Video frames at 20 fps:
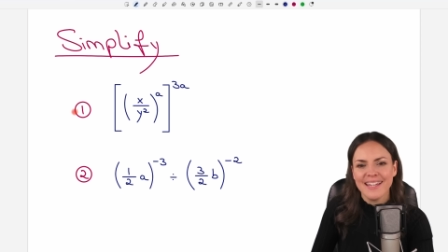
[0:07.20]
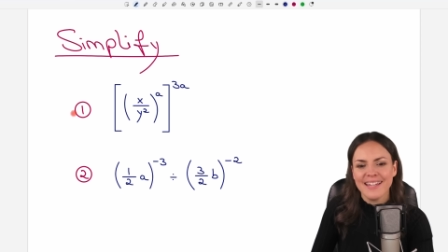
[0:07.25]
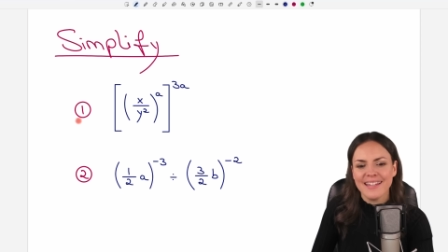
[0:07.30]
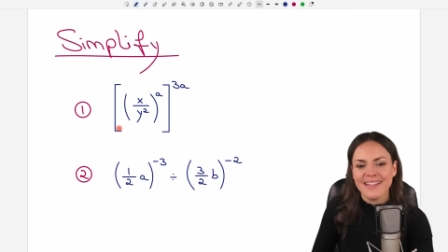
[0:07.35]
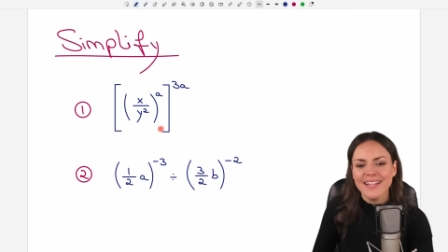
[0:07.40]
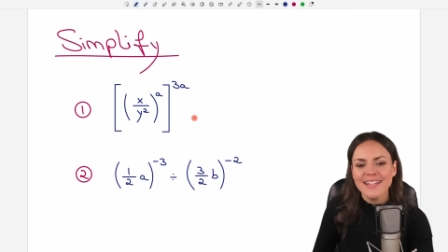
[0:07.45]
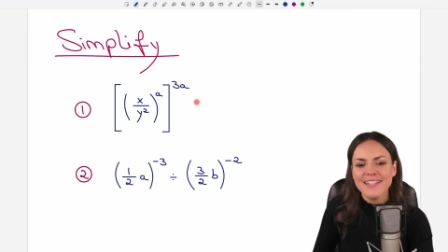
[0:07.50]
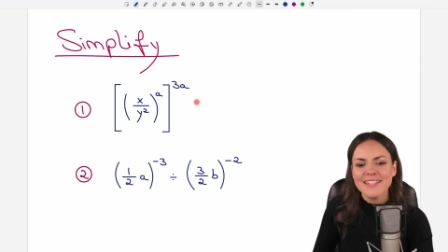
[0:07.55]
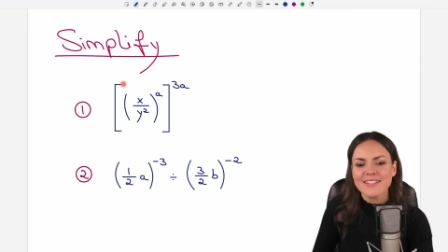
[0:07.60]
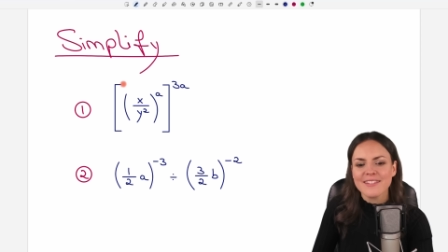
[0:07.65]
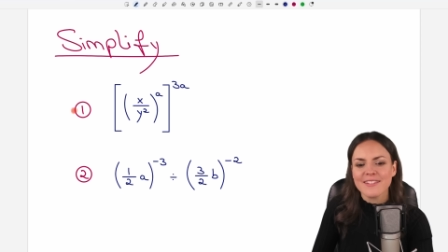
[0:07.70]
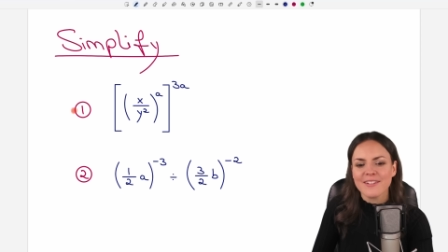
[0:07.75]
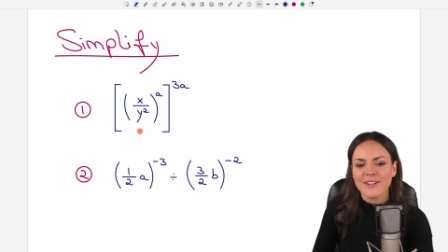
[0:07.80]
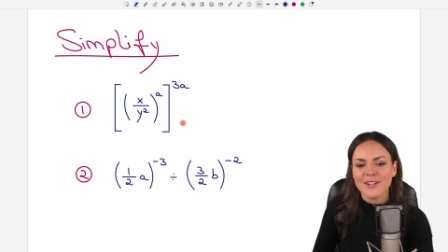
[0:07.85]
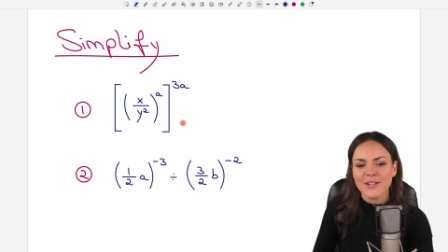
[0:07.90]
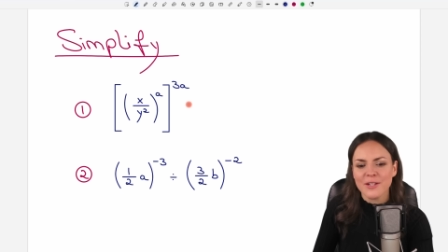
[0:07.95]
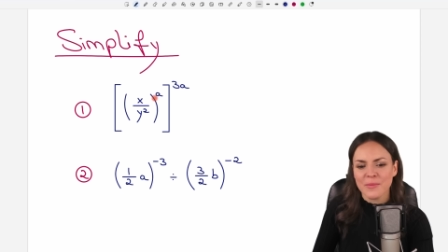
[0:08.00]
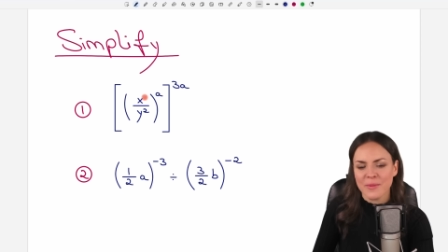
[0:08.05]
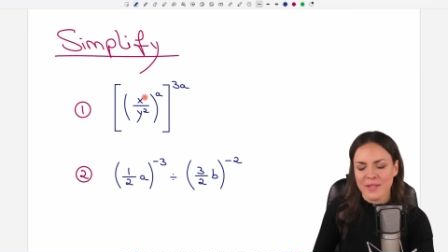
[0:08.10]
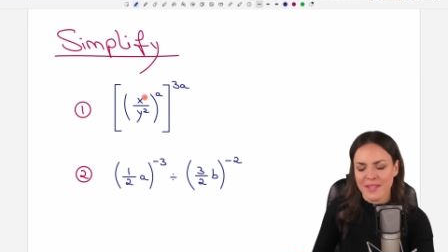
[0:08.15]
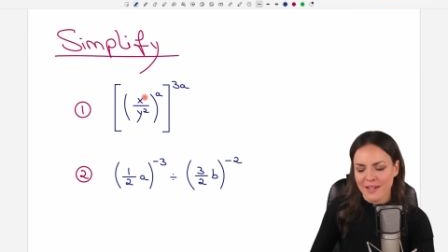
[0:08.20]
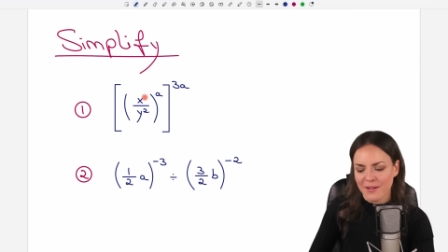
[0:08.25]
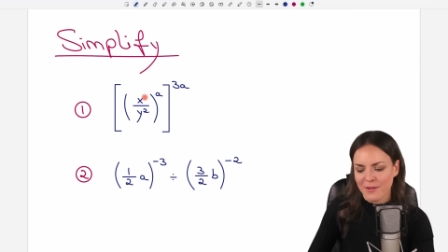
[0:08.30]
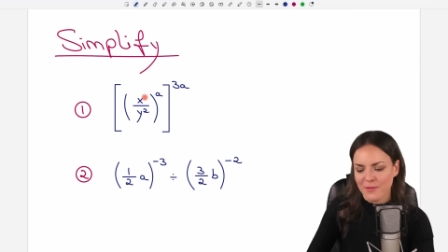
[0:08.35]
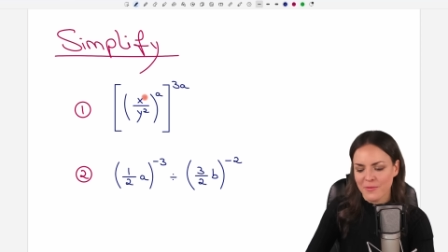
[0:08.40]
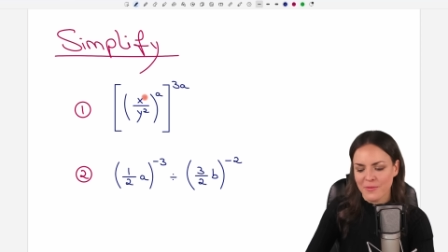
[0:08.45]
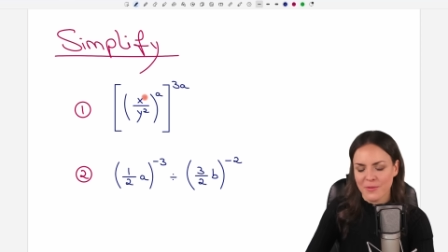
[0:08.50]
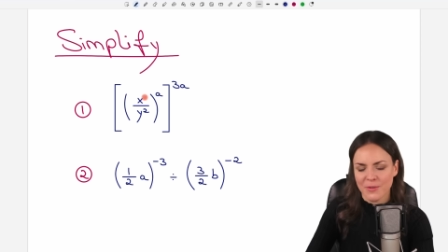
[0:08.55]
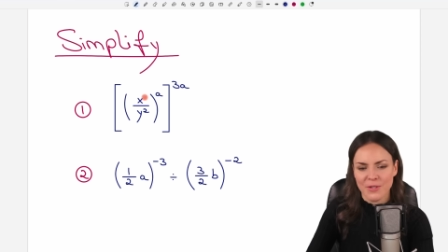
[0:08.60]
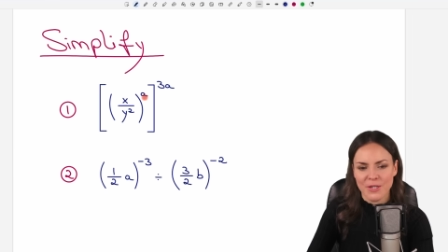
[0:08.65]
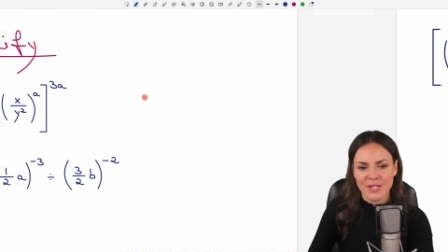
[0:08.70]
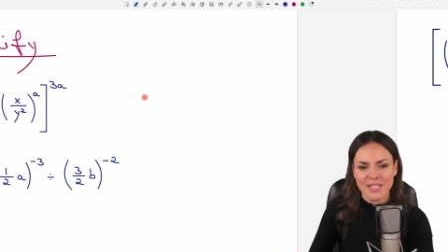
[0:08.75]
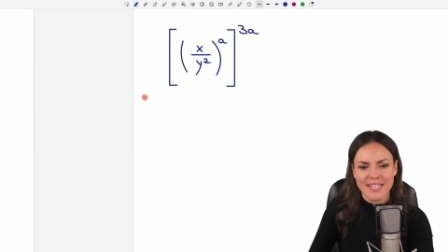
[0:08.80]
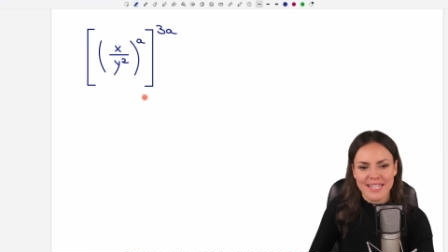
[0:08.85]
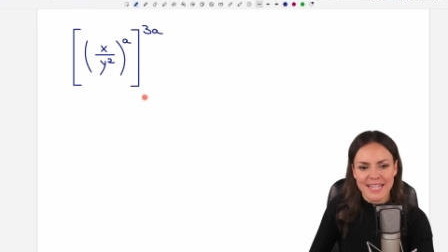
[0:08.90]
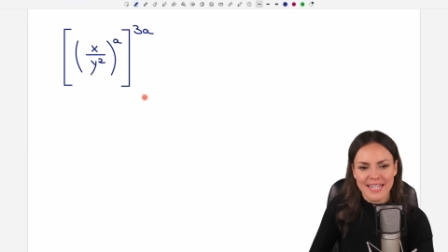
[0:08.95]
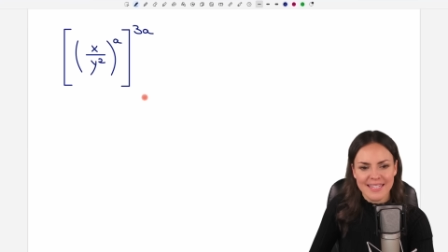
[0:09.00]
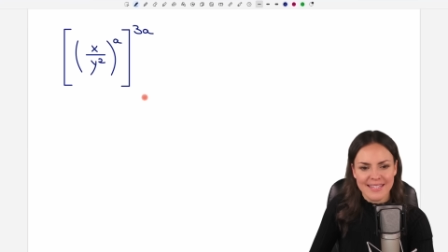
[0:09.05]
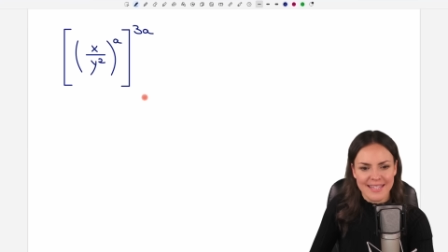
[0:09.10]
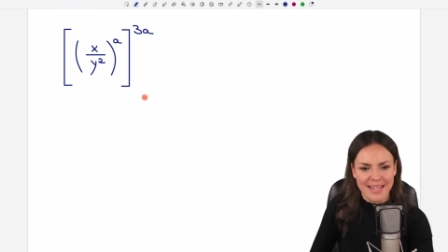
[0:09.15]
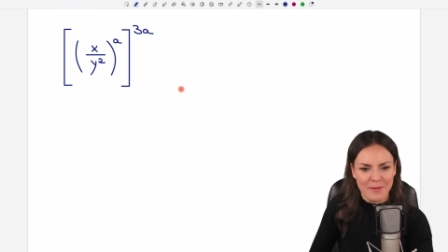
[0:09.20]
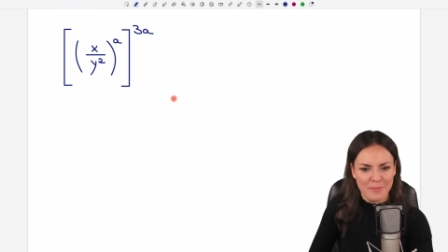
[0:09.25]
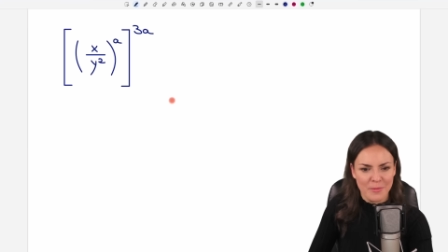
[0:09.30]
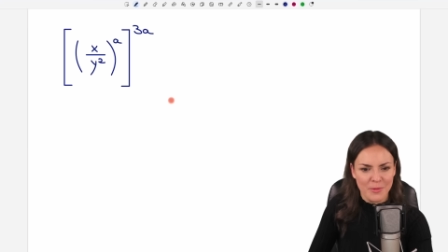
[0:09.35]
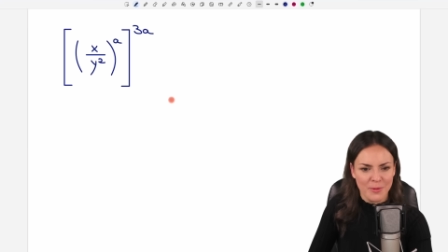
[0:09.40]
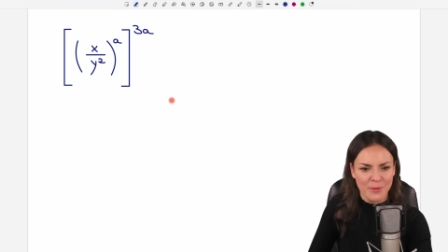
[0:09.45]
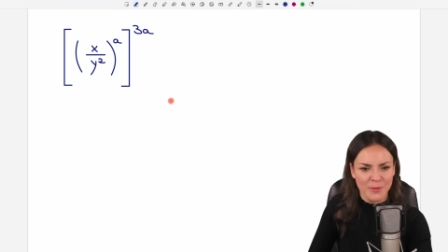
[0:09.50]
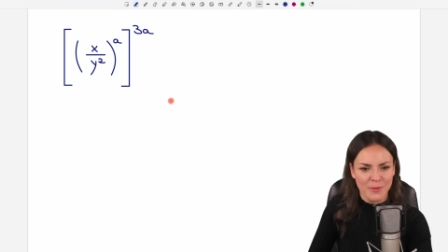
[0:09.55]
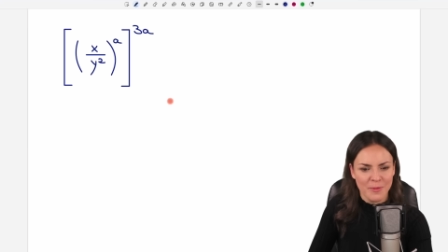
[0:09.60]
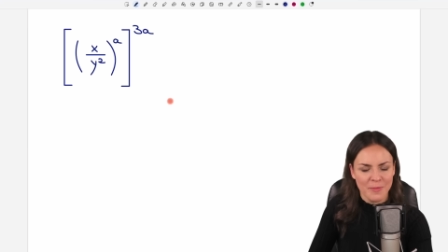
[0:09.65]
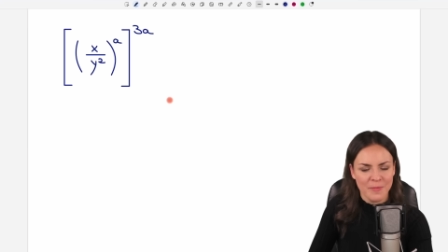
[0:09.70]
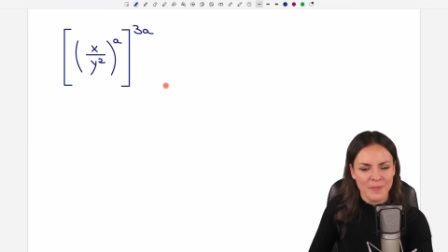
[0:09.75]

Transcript: Let's start with our first example.